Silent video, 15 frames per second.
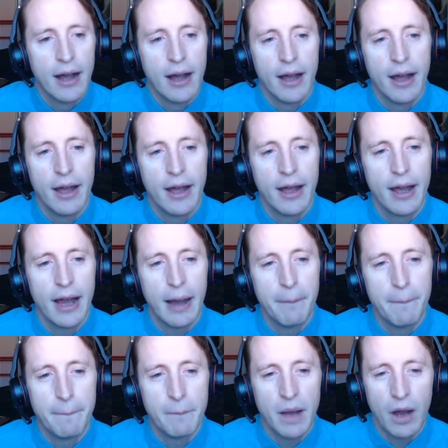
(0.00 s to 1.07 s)

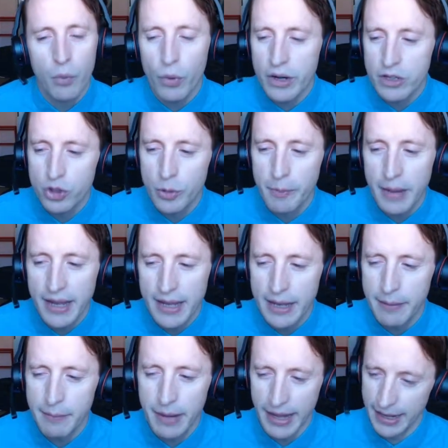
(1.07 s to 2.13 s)
I wanted to make
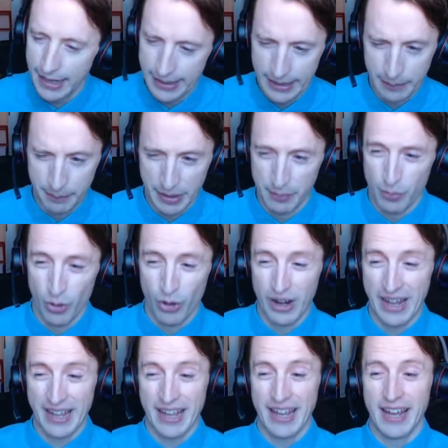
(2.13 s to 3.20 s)
him like a little bit more
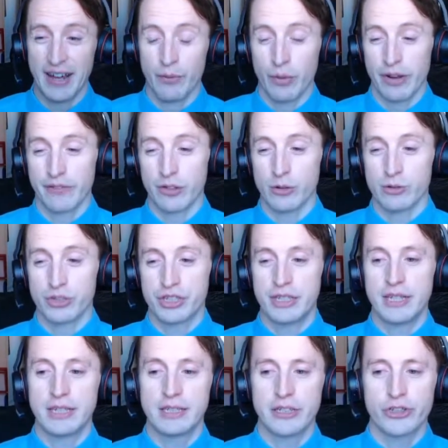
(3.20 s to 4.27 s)
like one of those
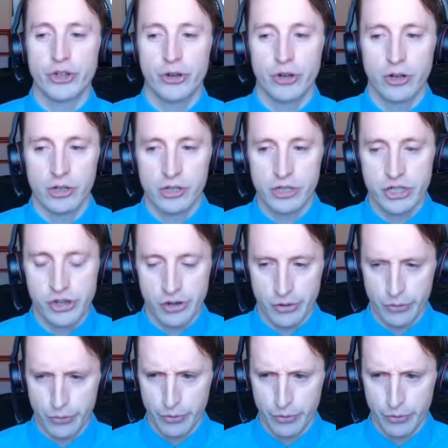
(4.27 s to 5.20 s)
Ninja Turtles,